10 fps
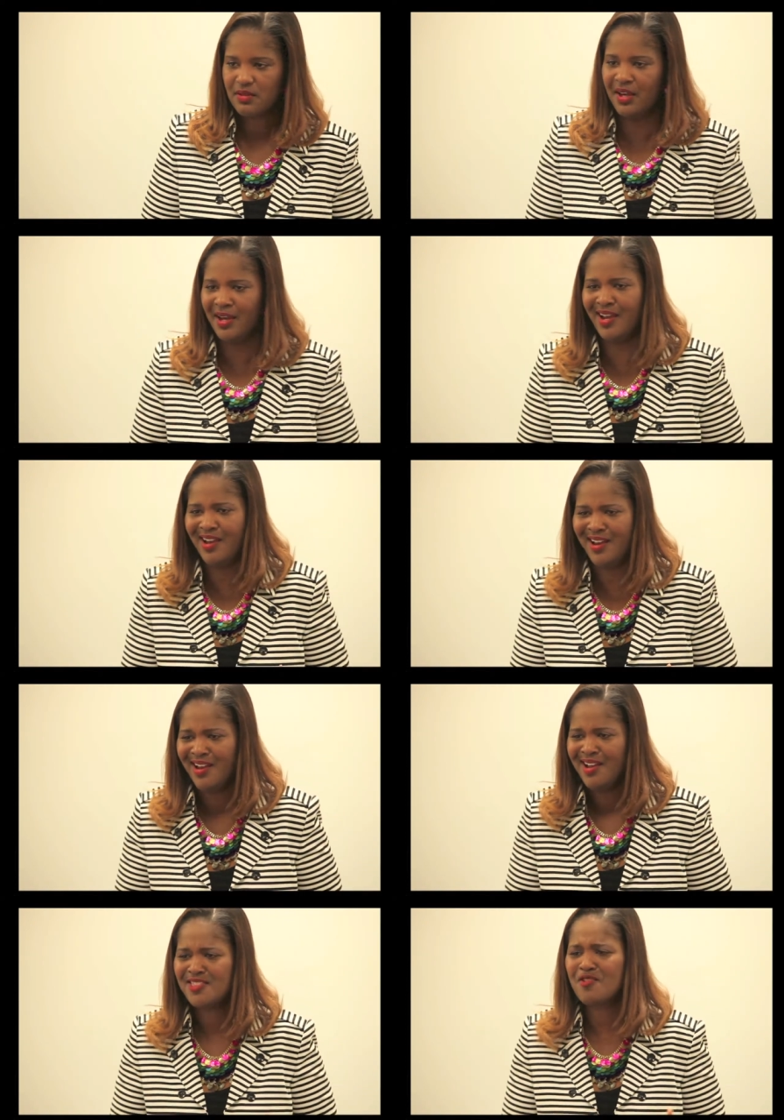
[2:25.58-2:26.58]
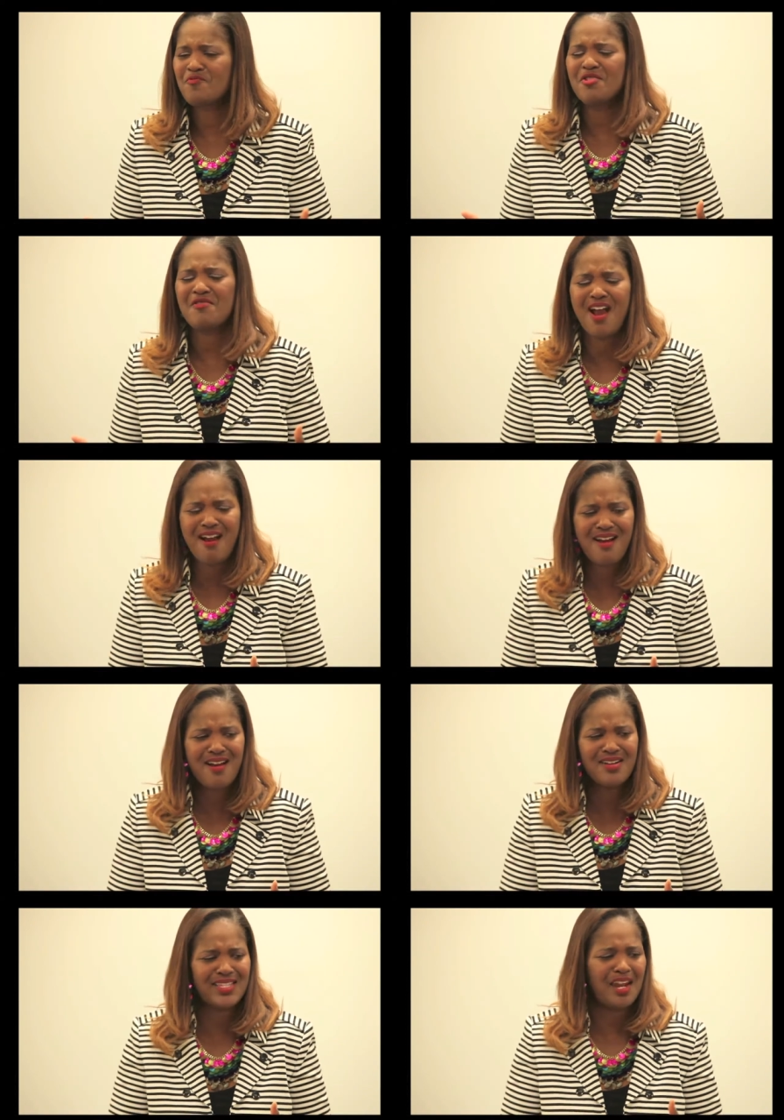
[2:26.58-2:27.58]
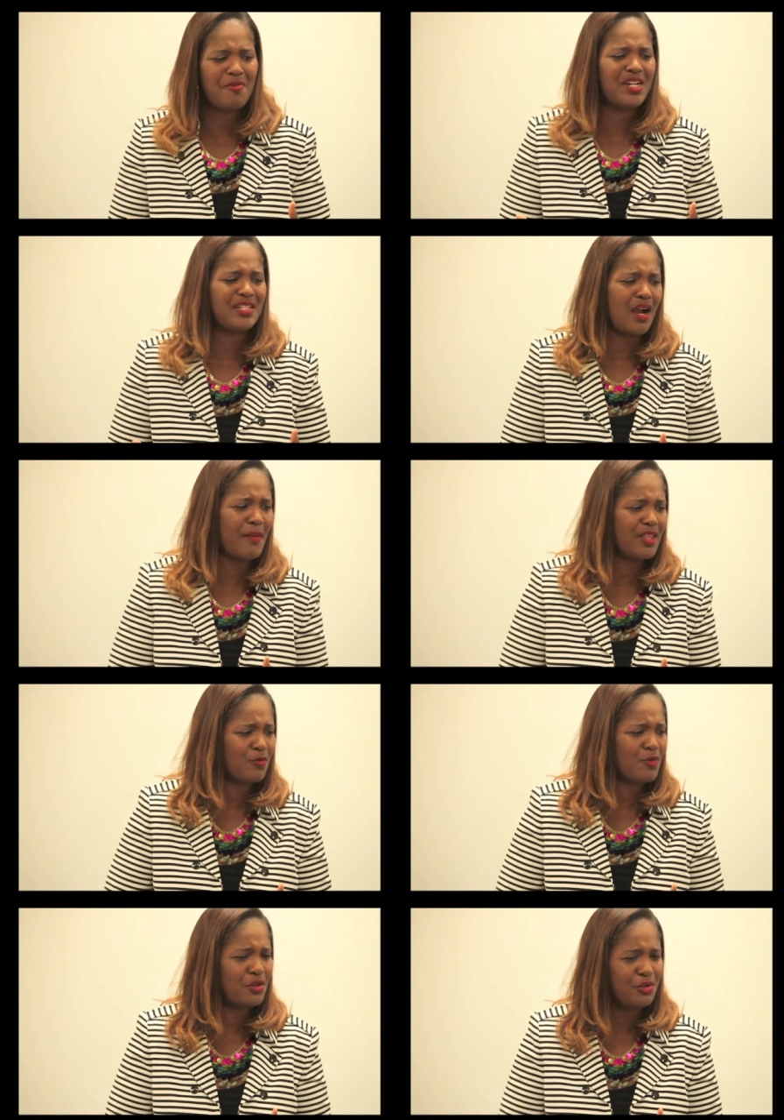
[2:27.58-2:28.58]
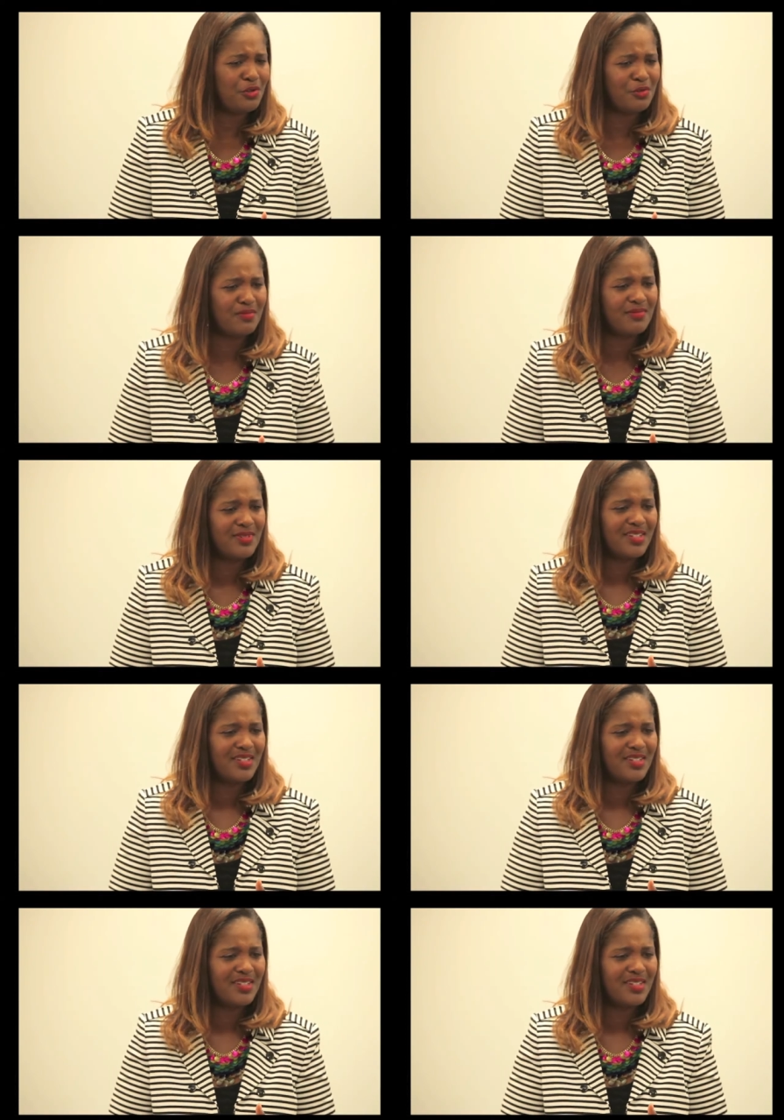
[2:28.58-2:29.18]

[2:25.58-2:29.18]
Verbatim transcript: the root hurts. I don't want to talk about the root.